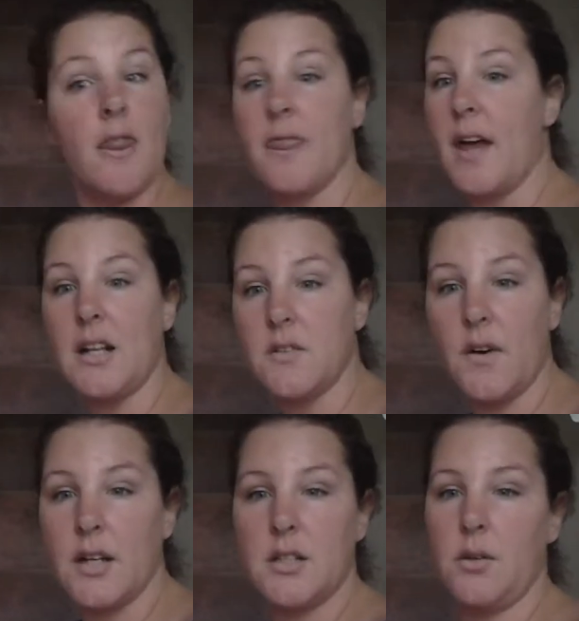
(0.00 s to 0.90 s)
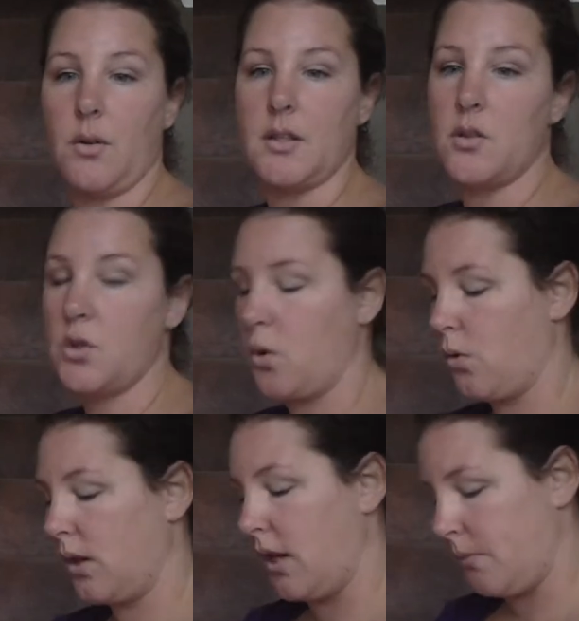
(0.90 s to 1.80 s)
That's fine too. This is
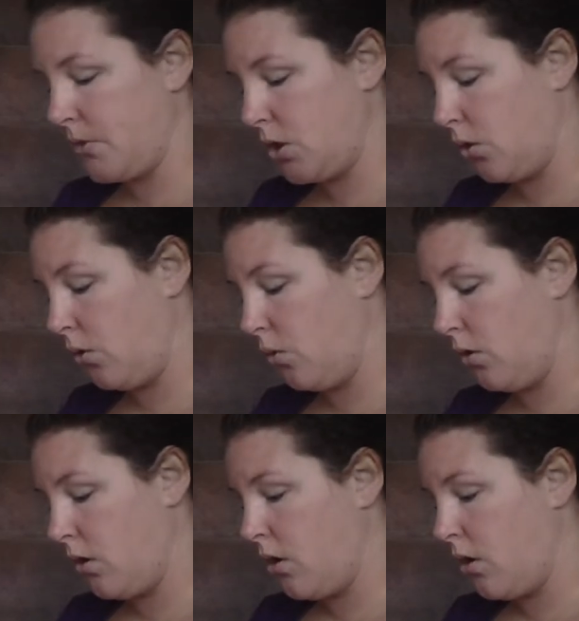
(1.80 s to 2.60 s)
totally up to